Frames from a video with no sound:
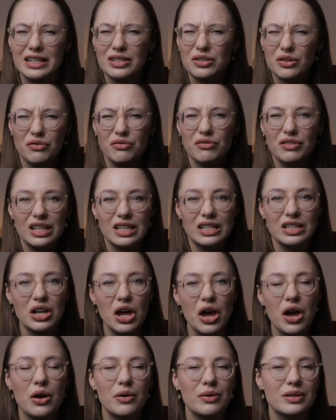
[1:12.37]
I don't really
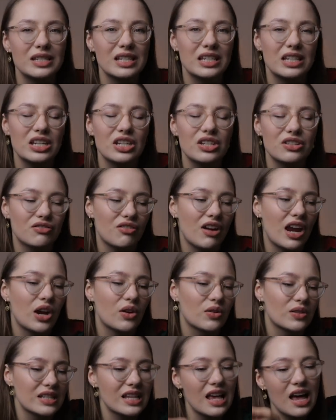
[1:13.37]
know. It's a niche
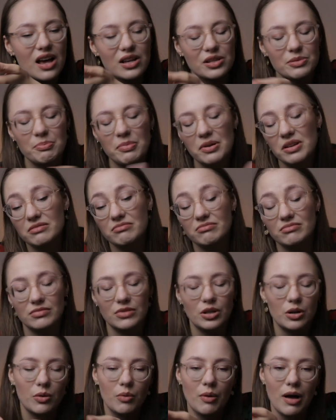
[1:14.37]
fragrance house, but
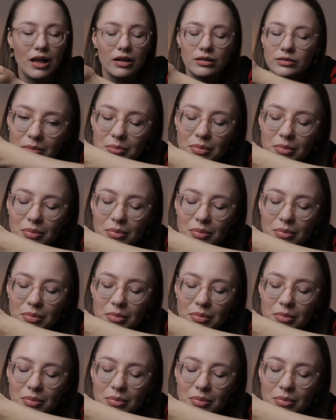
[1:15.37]
oh well.